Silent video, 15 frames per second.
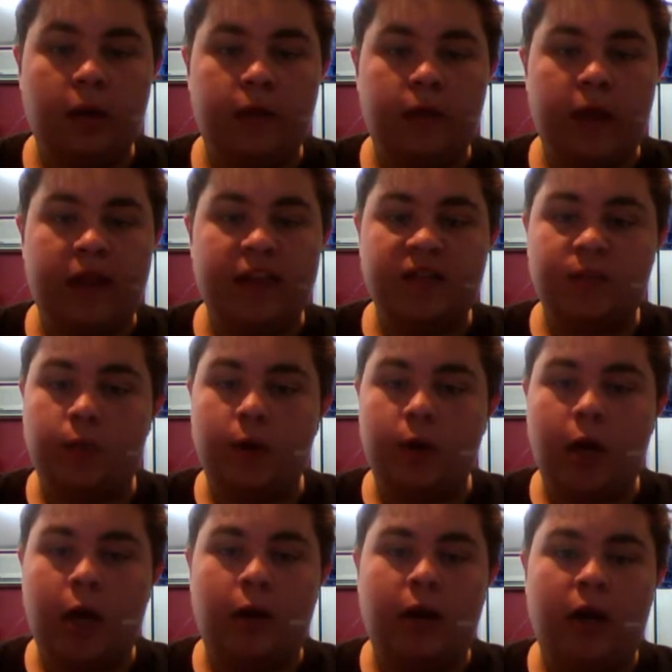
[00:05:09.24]
At this
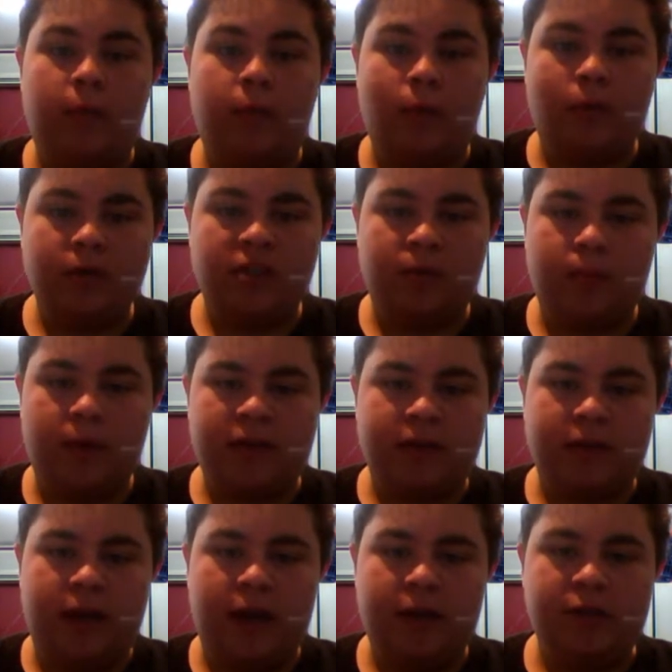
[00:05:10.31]
point, I'll now pause the
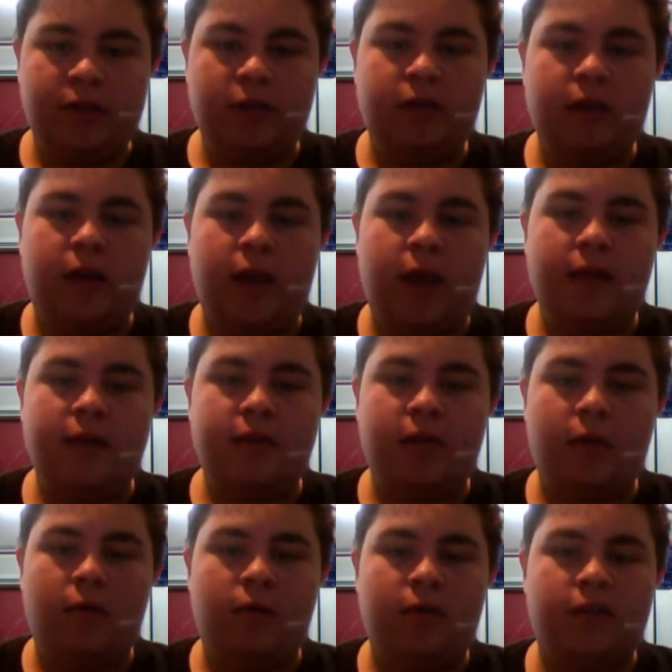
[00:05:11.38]
presentation to
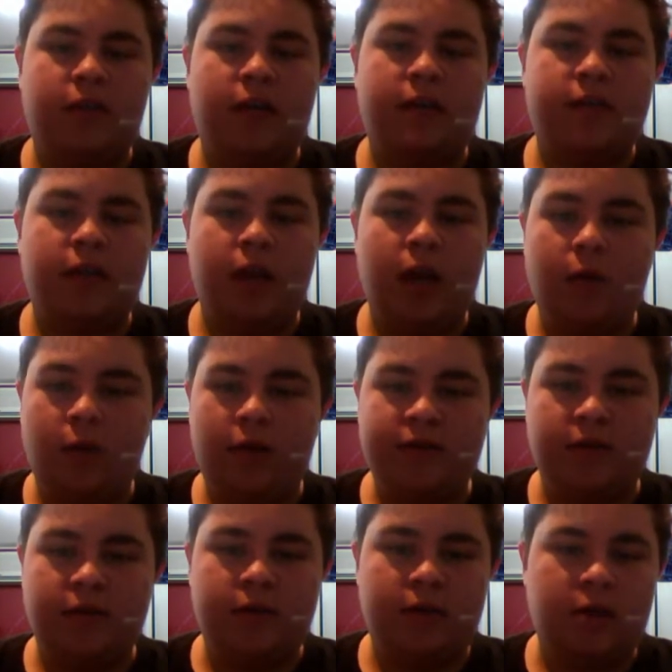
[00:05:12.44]
answer or discuss any
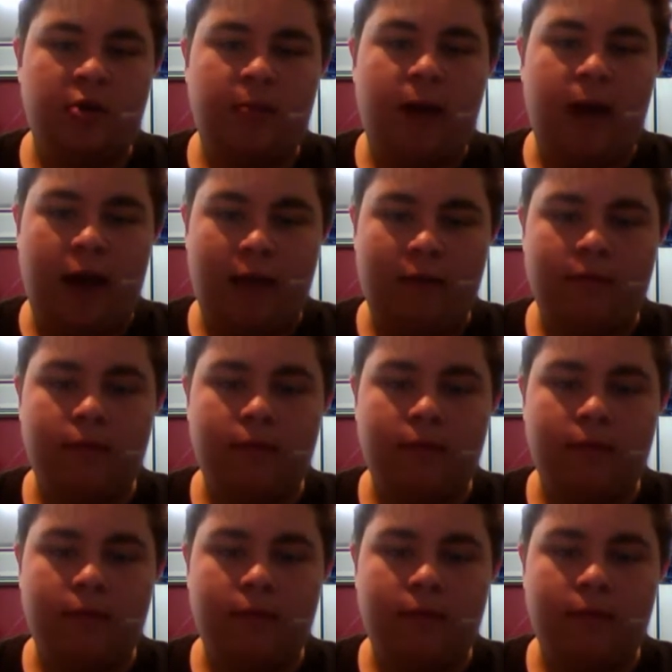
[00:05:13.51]
questions that you may have.